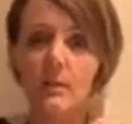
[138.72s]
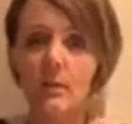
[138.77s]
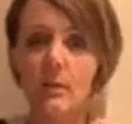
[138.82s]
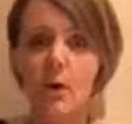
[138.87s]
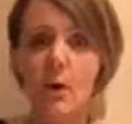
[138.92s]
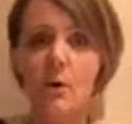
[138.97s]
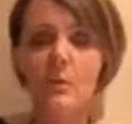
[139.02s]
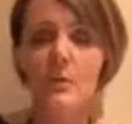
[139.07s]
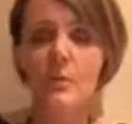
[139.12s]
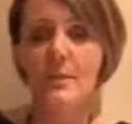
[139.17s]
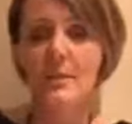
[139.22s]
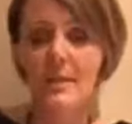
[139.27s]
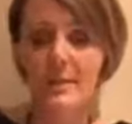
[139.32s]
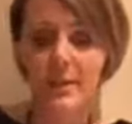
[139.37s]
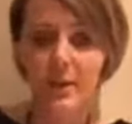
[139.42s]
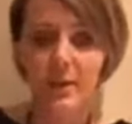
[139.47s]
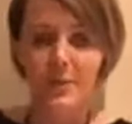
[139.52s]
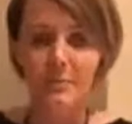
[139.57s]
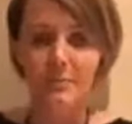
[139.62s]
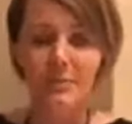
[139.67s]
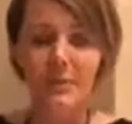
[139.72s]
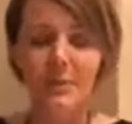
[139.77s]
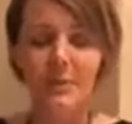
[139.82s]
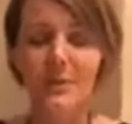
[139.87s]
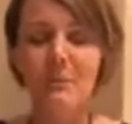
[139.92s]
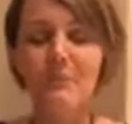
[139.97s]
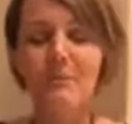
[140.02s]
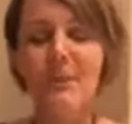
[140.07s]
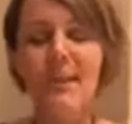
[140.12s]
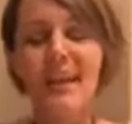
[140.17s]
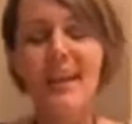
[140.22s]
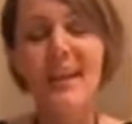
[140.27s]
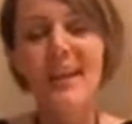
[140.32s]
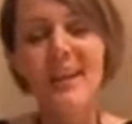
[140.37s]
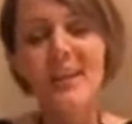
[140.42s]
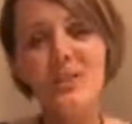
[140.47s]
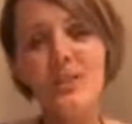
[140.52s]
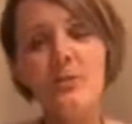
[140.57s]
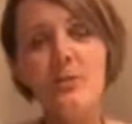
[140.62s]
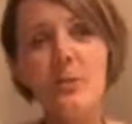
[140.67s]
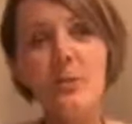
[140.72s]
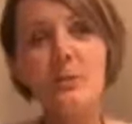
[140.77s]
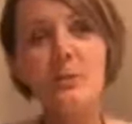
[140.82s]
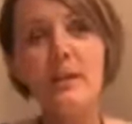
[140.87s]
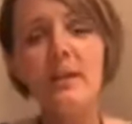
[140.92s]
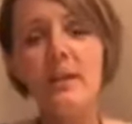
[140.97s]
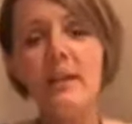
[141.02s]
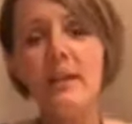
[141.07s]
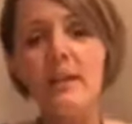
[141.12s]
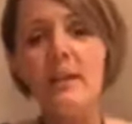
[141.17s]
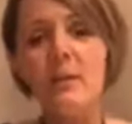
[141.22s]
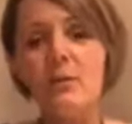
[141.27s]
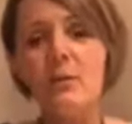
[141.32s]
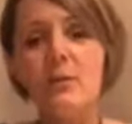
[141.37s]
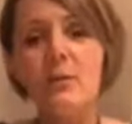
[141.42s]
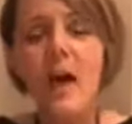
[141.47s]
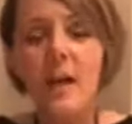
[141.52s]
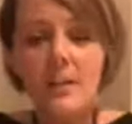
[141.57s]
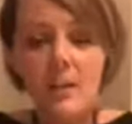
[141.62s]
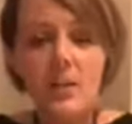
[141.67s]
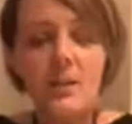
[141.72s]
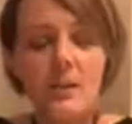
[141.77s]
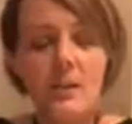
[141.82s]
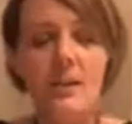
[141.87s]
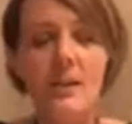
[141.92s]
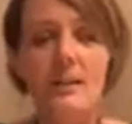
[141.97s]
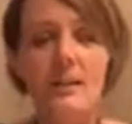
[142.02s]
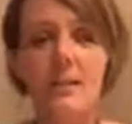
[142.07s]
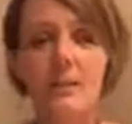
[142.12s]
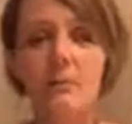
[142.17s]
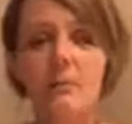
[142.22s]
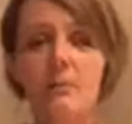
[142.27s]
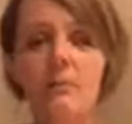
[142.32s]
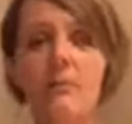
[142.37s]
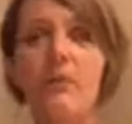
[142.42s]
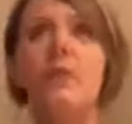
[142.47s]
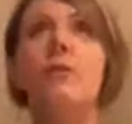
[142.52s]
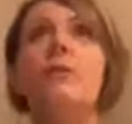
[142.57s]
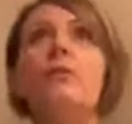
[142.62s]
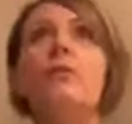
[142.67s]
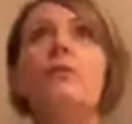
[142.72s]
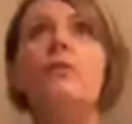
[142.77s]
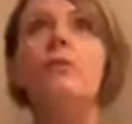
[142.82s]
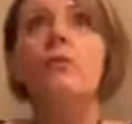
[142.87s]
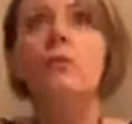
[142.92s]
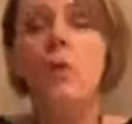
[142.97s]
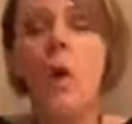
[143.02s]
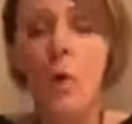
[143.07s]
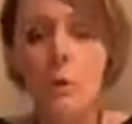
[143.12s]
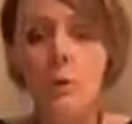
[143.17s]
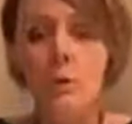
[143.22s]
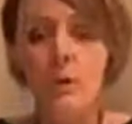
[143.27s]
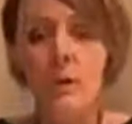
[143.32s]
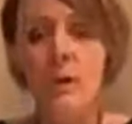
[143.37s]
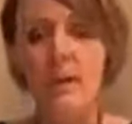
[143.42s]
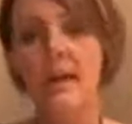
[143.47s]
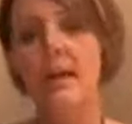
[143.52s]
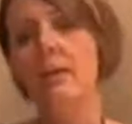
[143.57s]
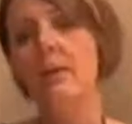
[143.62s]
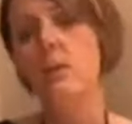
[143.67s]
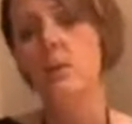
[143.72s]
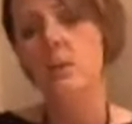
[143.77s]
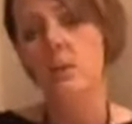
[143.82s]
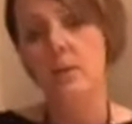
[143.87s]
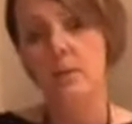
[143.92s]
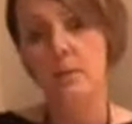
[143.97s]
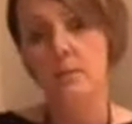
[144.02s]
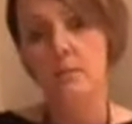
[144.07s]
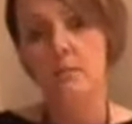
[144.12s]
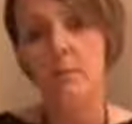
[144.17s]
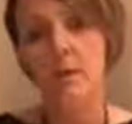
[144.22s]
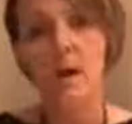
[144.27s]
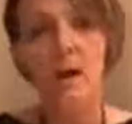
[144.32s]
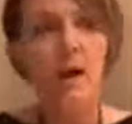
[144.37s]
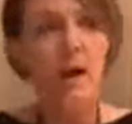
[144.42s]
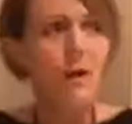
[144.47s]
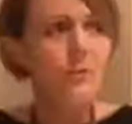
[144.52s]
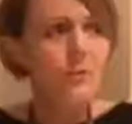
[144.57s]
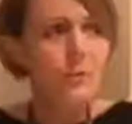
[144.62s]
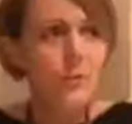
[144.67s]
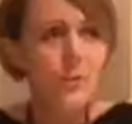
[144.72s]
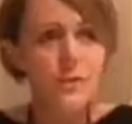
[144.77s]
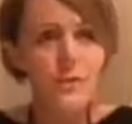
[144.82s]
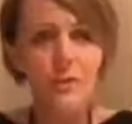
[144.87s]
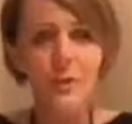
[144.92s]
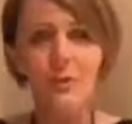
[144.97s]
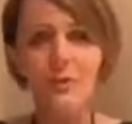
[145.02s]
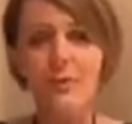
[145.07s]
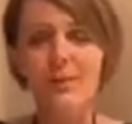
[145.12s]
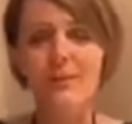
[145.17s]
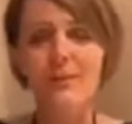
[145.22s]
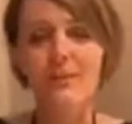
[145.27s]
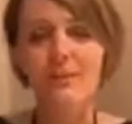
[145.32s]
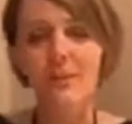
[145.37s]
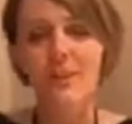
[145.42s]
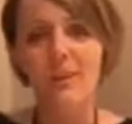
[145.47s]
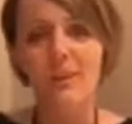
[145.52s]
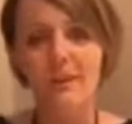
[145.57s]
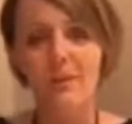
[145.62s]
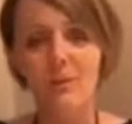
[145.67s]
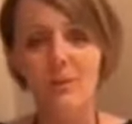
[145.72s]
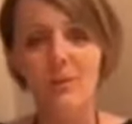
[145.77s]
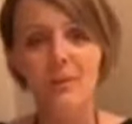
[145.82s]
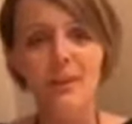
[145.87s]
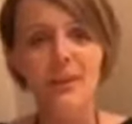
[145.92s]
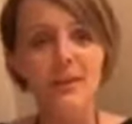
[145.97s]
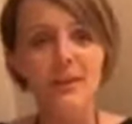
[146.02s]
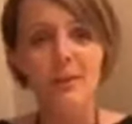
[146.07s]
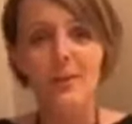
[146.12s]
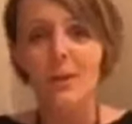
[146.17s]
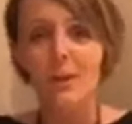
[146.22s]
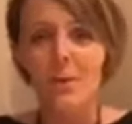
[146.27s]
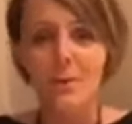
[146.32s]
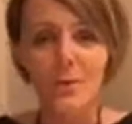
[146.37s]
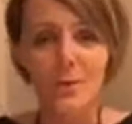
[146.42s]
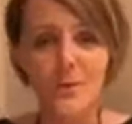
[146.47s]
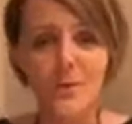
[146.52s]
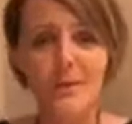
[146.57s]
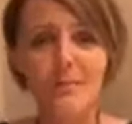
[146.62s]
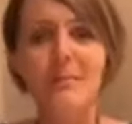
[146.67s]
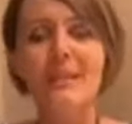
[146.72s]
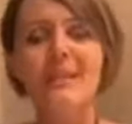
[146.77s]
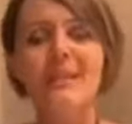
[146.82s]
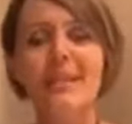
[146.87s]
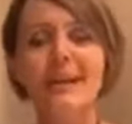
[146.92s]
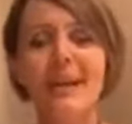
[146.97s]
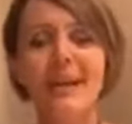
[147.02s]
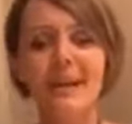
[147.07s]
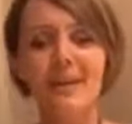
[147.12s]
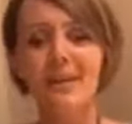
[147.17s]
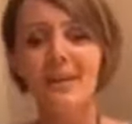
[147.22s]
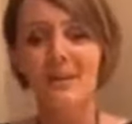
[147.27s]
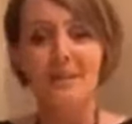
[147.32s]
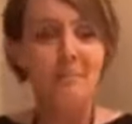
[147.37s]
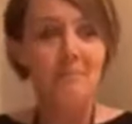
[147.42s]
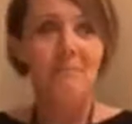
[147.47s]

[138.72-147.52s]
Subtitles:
offices in Luxembourg. So for me, I just started with total enthusiasm. Of course, totally different than today, no social media, and